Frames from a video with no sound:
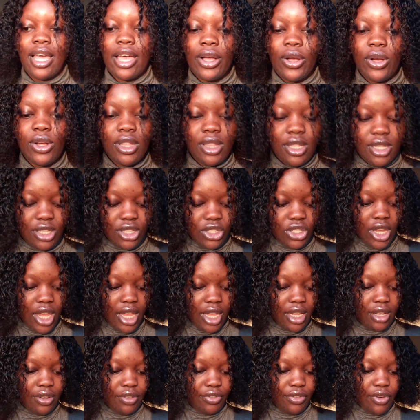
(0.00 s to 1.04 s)
I got this
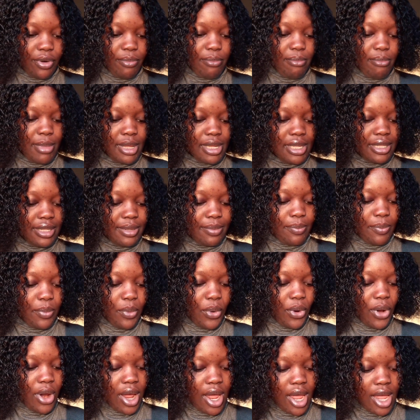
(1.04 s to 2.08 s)
jacket from Mr.
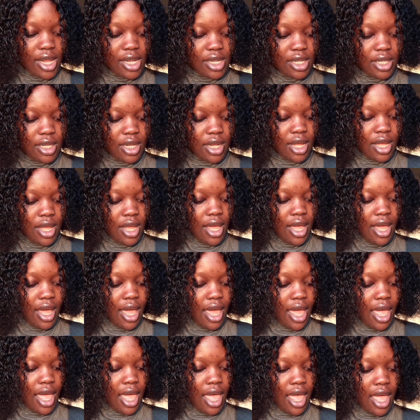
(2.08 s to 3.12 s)
Price
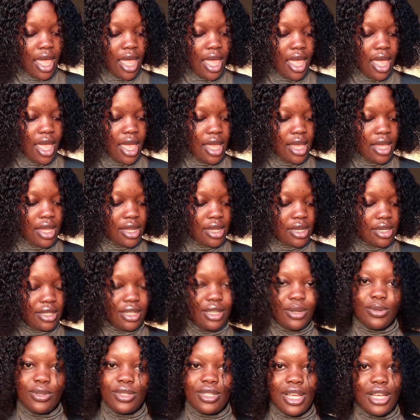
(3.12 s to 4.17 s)
and
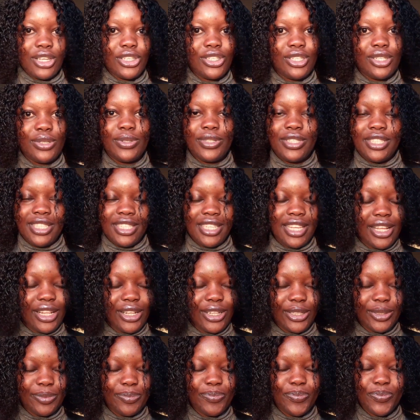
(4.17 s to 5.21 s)
it was actually on sale.